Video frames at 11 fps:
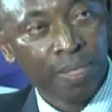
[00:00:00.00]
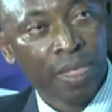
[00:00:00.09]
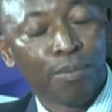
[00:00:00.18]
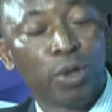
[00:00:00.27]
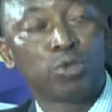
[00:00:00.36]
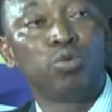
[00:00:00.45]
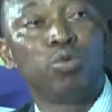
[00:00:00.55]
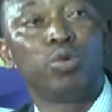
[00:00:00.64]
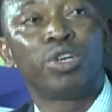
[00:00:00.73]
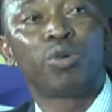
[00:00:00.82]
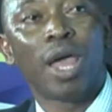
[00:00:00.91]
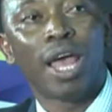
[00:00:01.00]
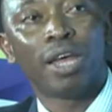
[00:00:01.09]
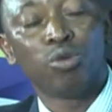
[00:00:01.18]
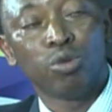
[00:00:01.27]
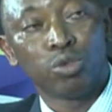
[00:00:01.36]
But we would require
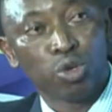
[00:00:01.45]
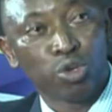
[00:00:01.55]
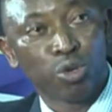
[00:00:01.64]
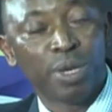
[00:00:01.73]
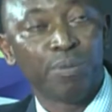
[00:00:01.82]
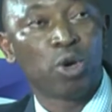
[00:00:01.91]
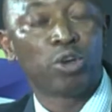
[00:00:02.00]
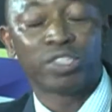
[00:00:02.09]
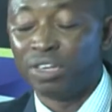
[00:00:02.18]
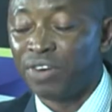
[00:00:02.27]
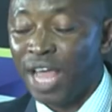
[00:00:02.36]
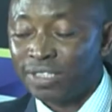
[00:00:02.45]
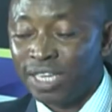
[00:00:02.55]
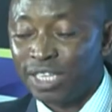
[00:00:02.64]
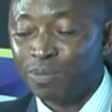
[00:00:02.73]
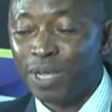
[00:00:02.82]
those documents, because the
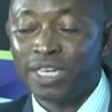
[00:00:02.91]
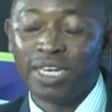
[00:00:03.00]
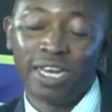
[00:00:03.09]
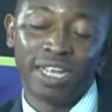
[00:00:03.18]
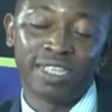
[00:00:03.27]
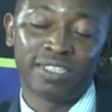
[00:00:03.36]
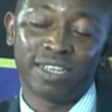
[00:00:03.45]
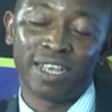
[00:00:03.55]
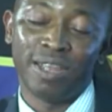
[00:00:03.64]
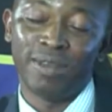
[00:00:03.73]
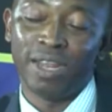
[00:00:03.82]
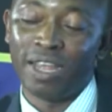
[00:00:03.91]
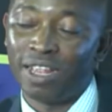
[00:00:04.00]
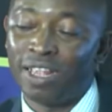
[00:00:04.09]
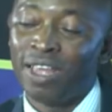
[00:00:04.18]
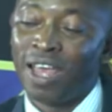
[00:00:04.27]
reassessment
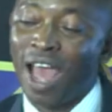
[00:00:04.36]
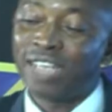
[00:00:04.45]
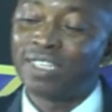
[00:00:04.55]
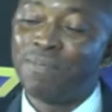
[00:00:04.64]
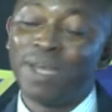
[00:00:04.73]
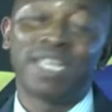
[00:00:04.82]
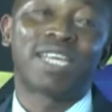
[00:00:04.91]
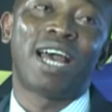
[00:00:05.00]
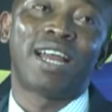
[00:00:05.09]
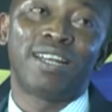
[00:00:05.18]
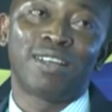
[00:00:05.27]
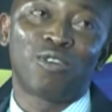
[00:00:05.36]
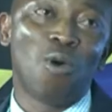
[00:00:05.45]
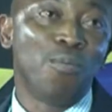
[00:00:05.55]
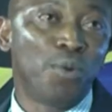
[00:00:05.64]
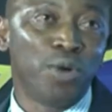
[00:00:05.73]
it has a medical
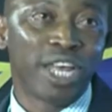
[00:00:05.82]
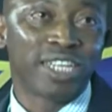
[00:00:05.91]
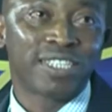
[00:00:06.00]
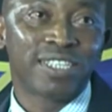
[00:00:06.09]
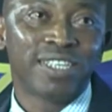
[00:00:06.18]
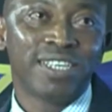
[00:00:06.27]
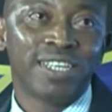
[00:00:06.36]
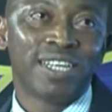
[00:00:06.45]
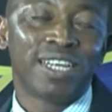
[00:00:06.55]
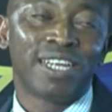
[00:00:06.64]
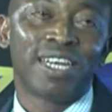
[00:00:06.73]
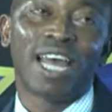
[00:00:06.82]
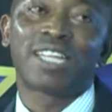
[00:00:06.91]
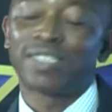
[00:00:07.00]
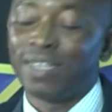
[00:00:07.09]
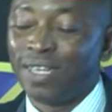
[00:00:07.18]
component
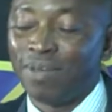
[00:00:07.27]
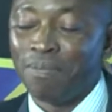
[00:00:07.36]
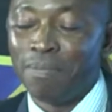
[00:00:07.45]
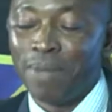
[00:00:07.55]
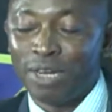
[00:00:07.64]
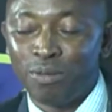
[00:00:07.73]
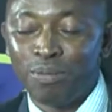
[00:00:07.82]
that might not be